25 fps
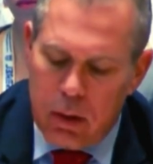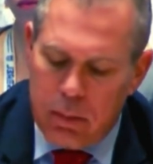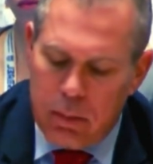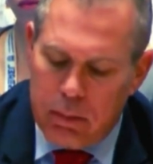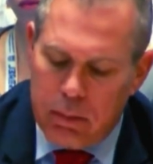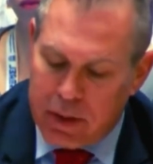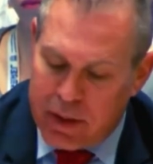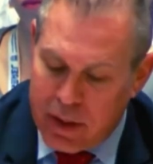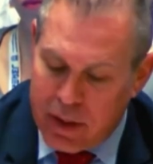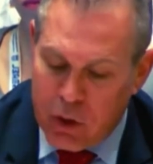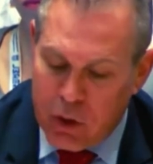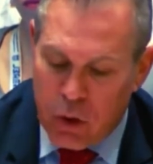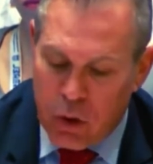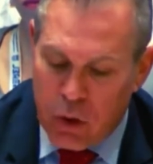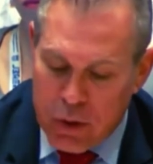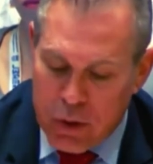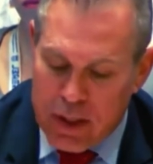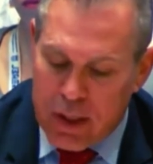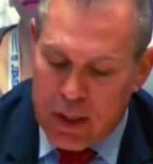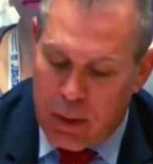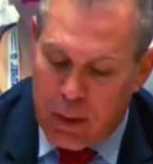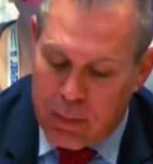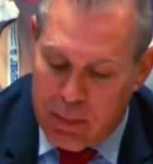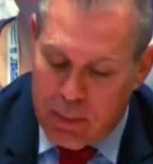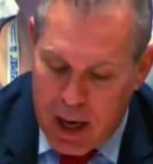but
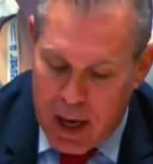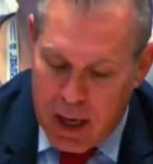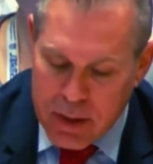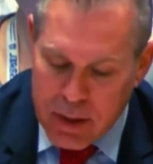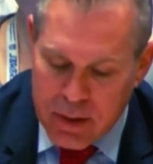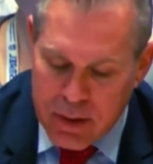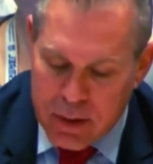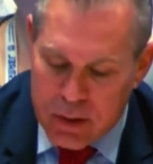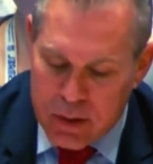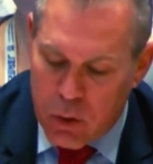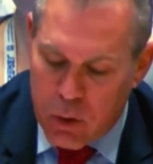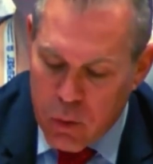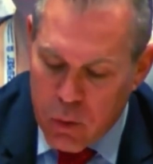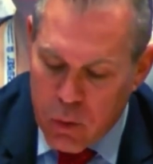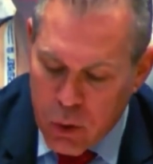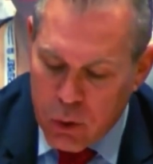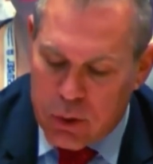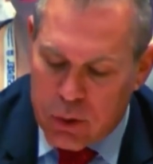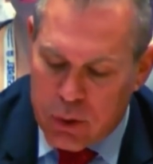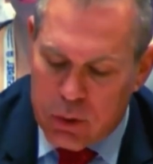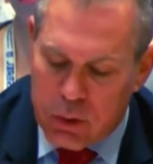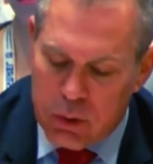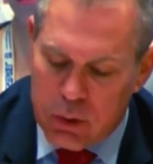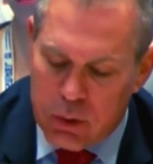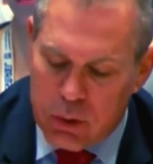ignores Hamas, the
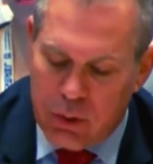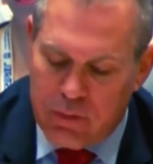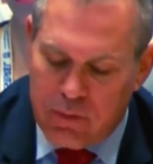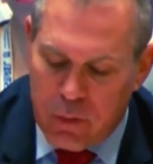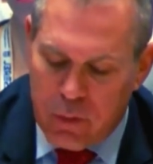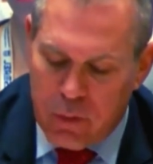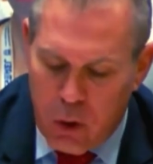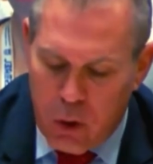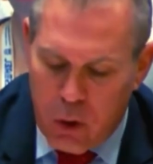root of